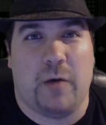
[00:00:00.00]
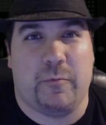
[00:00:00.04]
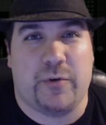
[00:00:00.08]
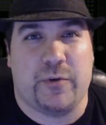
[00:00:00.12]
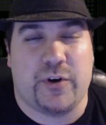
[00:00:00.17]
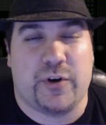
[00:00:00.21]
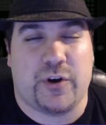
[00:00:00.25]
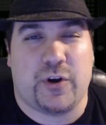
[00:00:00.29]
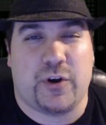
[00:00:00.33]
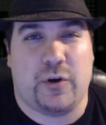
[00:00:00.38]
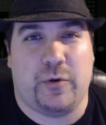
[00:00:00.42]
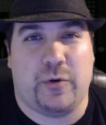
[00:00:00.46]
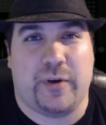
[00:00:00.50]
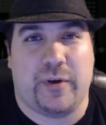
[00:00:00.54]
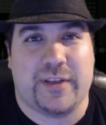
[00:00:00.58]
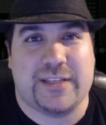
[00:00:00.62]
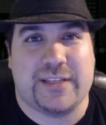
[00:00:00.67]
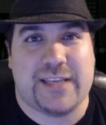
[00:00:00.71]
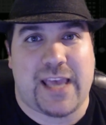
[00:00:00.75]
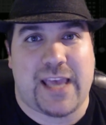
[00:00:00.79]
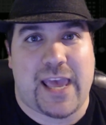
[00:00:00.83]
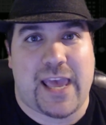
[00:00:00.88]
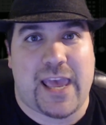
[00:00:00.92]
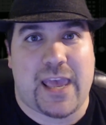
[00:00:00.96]
you're going
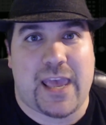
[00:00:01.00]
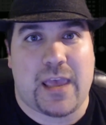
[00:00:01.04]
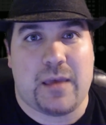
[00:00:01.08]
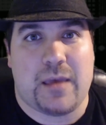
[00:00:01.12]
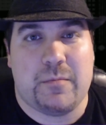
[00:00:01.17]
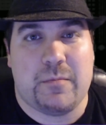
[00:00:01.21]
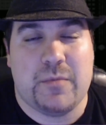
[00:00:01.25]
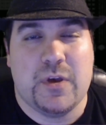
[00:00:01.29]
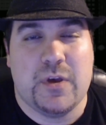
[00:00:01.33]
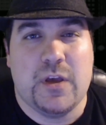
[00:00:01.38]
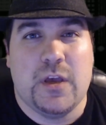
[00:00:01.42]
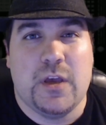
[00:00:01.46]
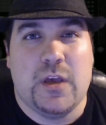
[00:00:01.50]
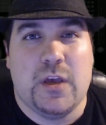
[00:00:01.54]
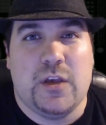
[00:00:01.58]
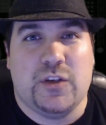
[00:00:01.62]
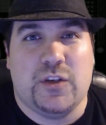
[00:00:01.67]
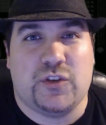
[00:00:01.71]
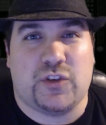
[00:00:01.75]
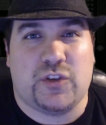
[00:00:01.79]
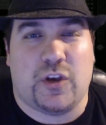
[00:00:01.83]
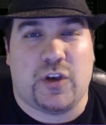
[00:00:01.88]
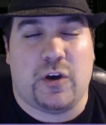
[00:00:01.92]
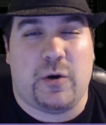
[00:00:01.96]
to aim.
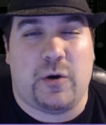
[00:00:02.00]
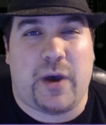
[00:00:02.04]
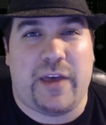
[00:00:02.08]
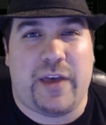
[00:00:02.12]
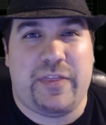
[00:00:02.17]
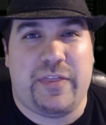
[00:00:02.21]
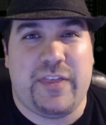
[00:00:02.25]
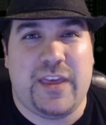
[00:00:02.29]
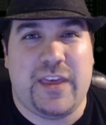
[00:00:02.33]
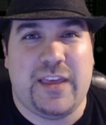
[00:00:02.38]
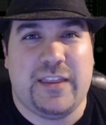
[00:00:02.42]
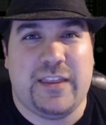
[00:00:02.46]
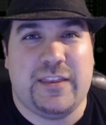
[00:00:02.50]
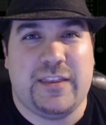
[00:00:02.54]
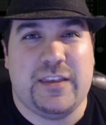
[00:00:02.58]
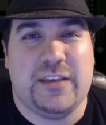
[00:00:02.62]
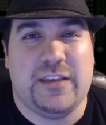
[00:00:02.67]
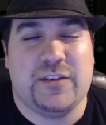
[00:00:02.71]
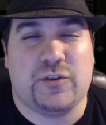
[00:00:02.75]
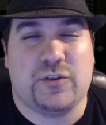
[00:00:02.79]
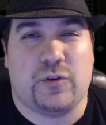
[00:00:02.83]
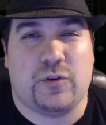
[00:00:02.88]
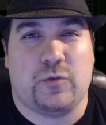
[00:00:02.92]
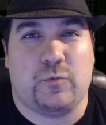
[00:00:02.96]
So I think
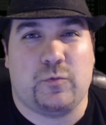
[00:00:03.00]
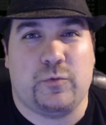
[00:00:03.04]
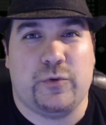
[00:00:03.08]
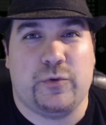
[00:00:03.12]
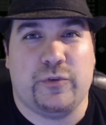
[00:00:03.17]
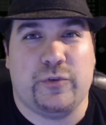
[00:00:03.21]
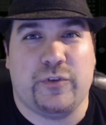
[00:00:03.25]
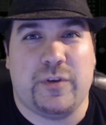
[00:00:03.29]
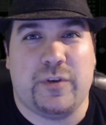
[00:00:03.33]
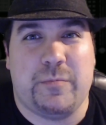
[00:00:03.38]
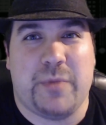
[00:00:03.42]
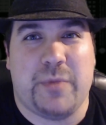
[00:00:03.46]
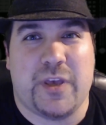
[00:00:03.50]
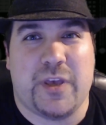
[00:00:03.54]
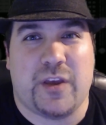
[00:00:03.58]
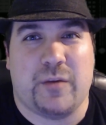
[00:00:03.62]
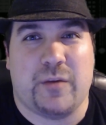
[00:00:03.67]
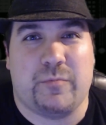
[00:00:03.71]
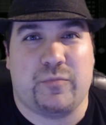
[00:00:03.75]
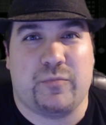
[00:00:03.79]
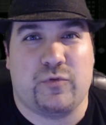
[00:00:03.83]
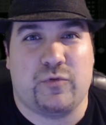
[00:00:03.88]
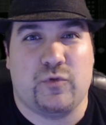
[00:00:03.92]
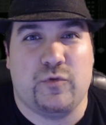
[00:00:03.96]
these are really big
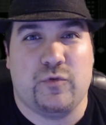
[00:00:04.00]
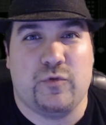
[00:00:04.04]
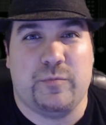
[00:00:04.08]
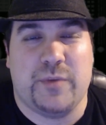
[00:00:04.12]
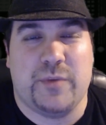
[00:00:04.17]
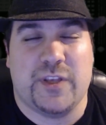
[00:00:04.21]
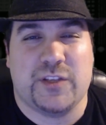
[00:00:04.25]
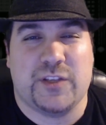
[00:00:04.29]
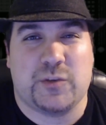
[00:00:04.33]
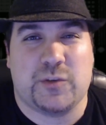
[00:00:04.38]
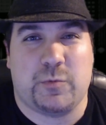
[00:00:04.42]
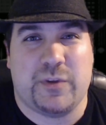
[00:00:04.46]
improvements.